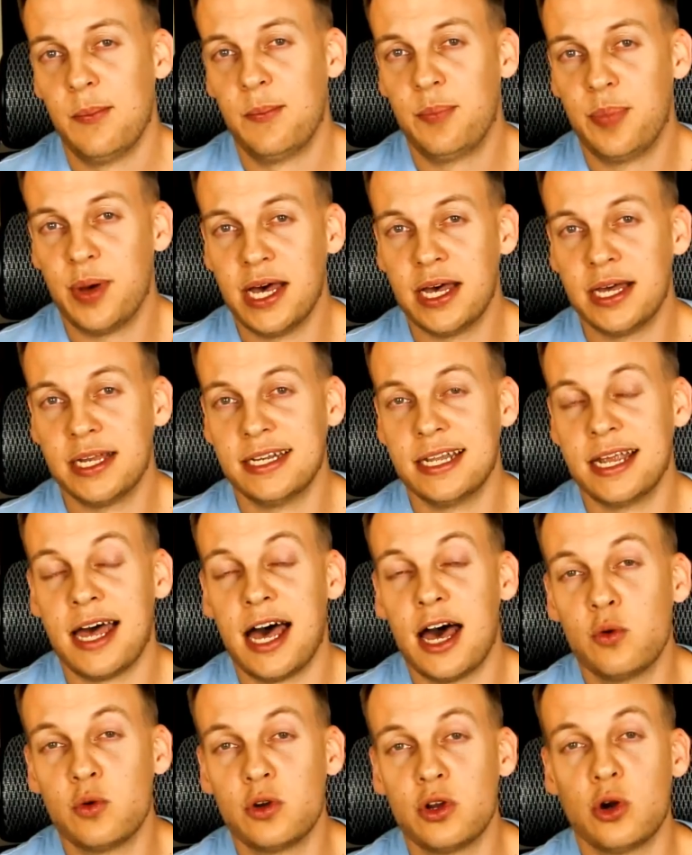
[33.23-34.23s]
But
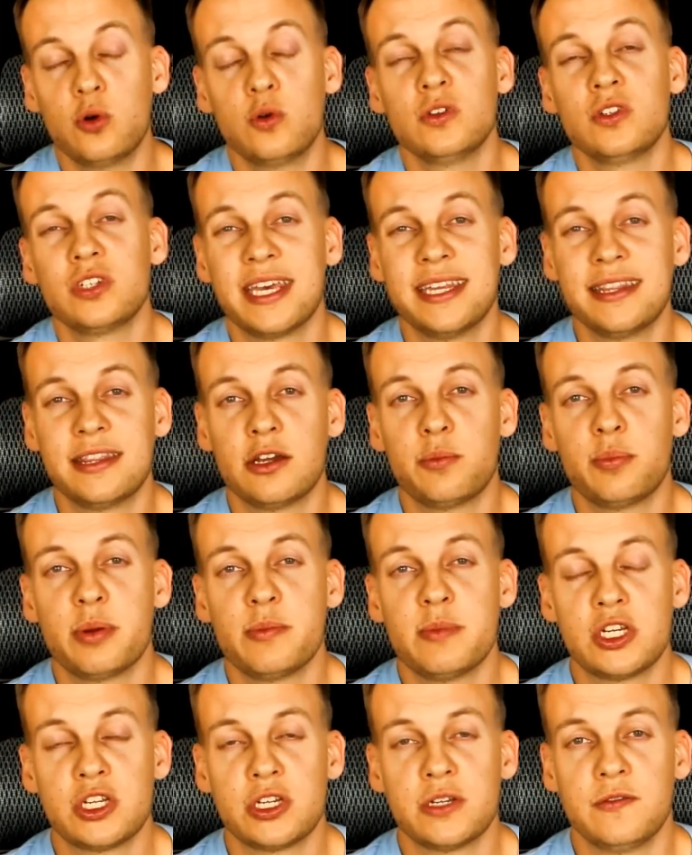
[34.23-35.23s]
I would always get their
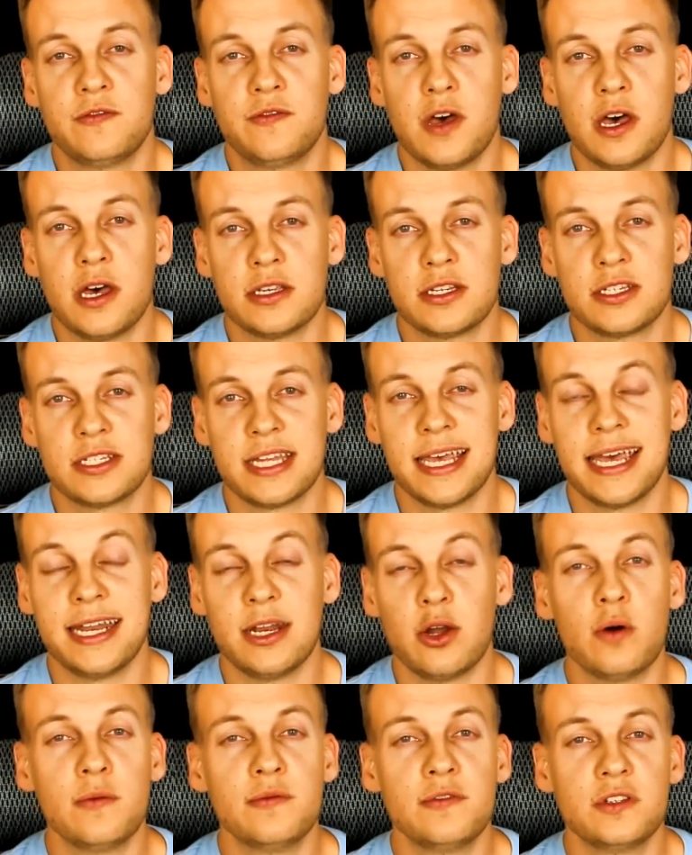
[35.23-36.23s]
permission first, and
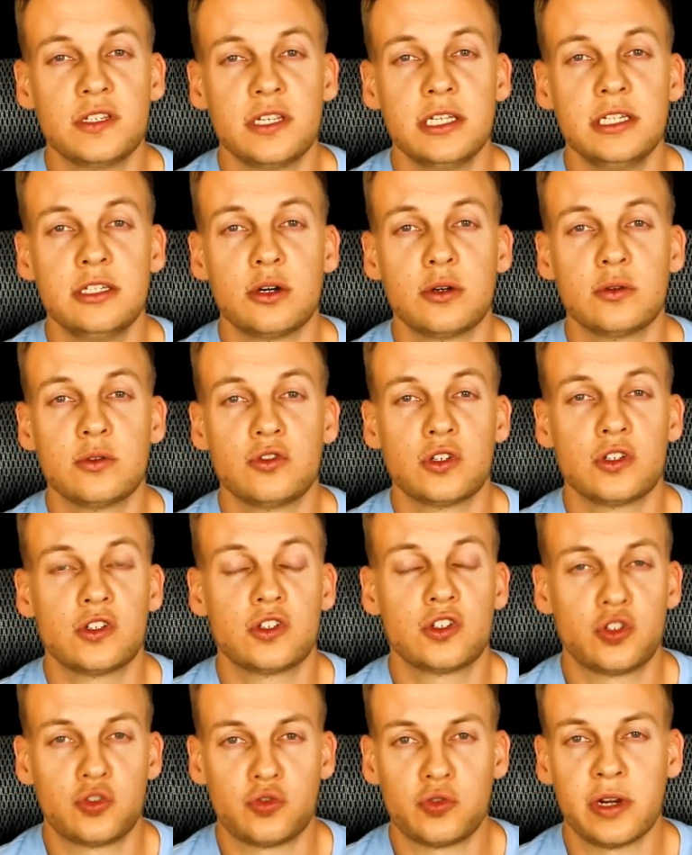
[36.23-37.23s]
obviously don't
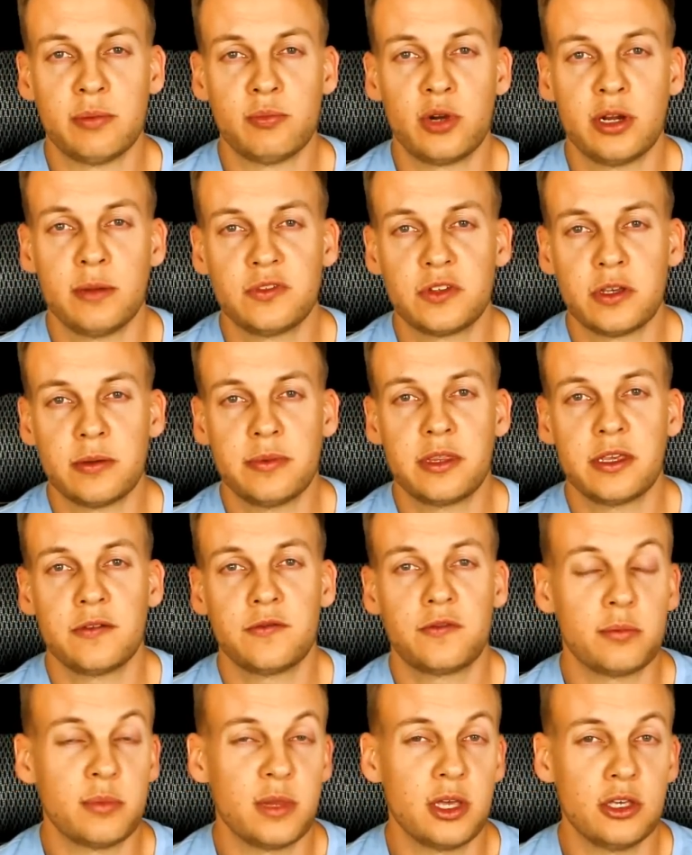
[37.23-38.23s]
just stream rip something
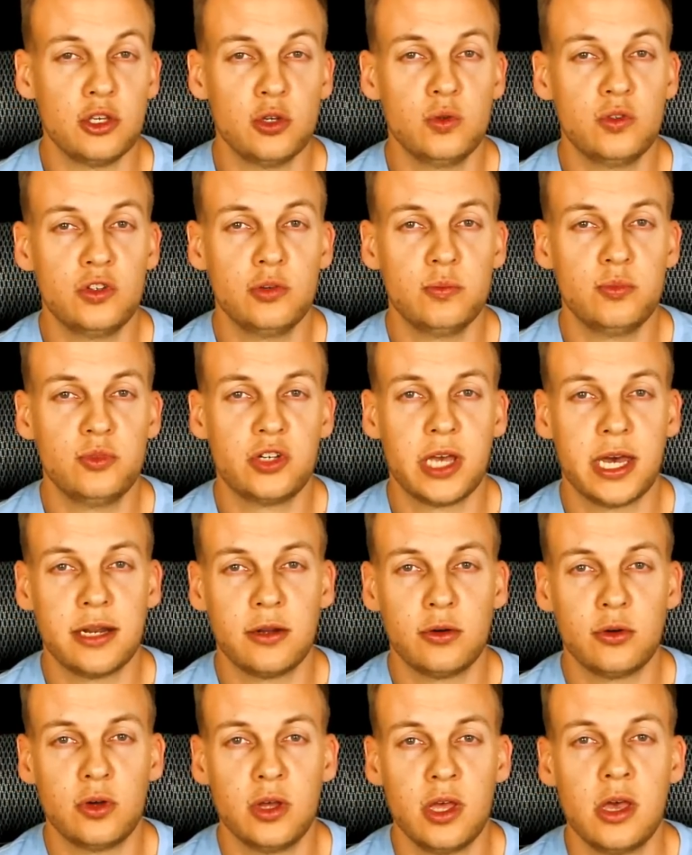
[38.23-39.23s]
from their YouTube
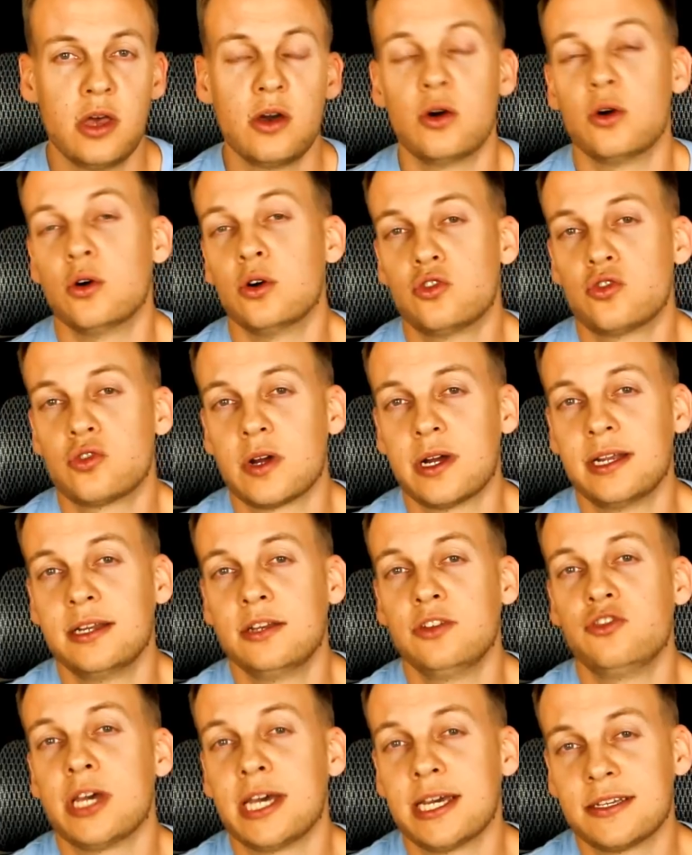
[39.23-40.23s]
channel or try and
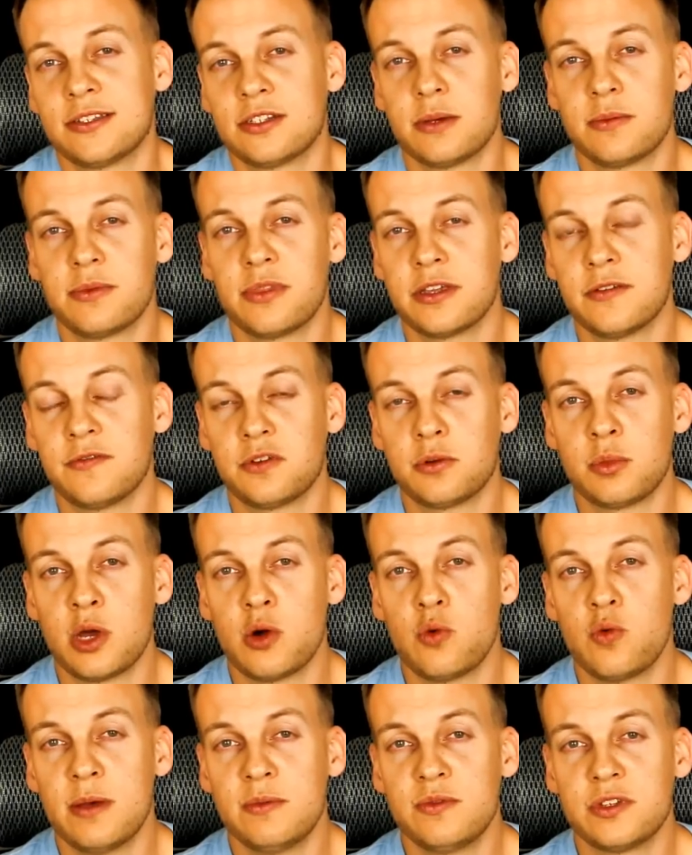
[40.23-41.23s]
jack something from their
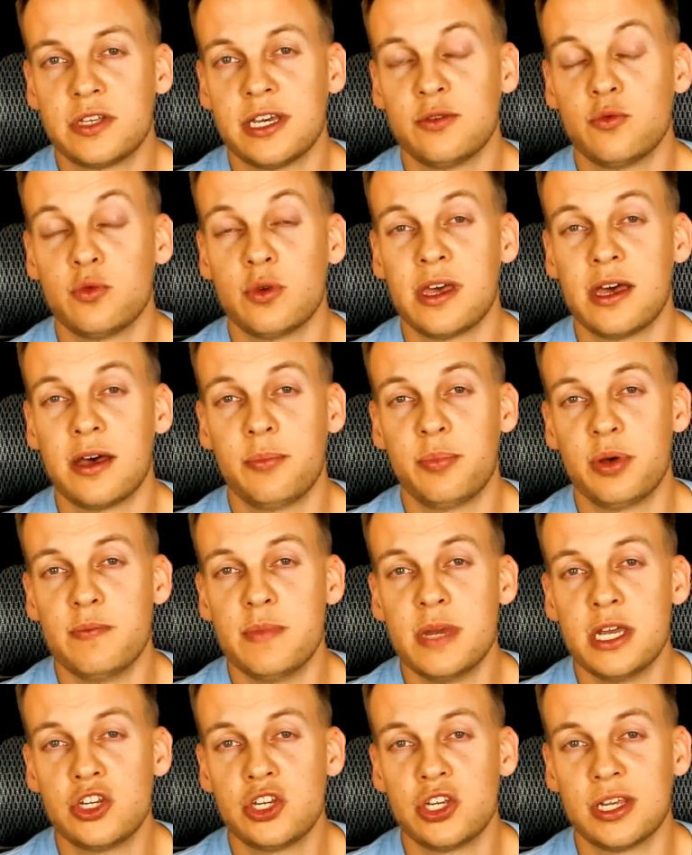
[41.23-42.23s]
website without
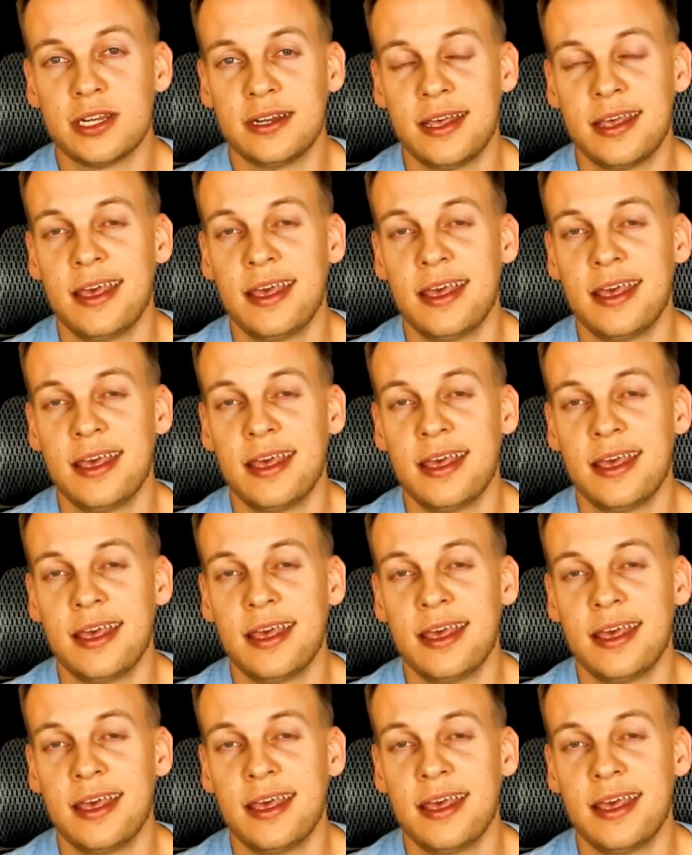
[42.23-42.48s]
permission.